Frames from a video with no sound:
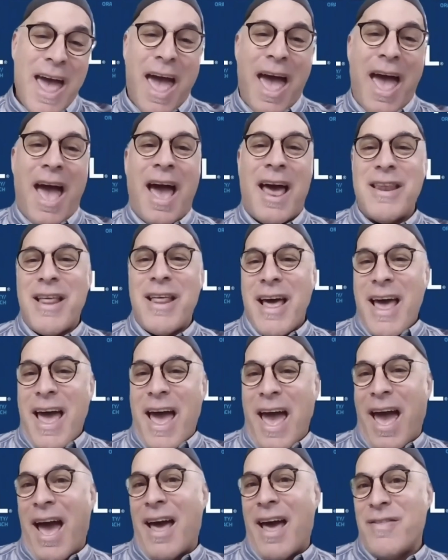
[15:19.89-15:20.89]
and
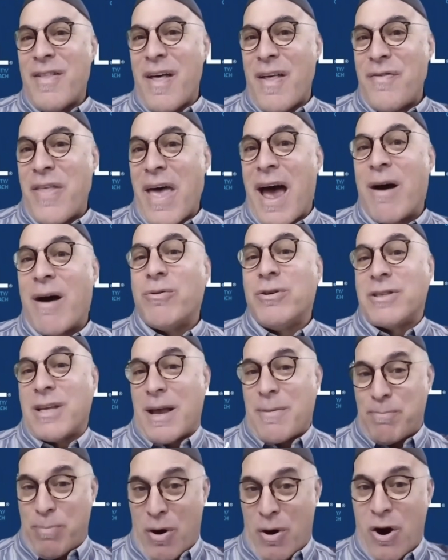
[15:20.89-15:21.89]
that was
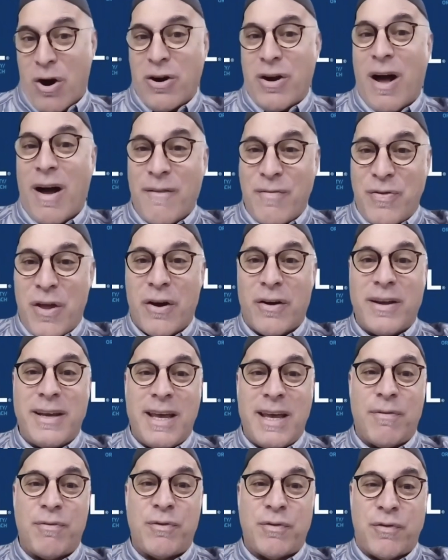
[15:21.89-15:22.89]
like part of their
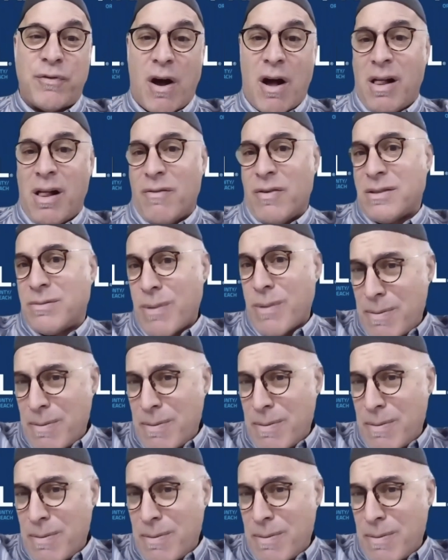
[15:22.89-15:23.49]
gift for all of us.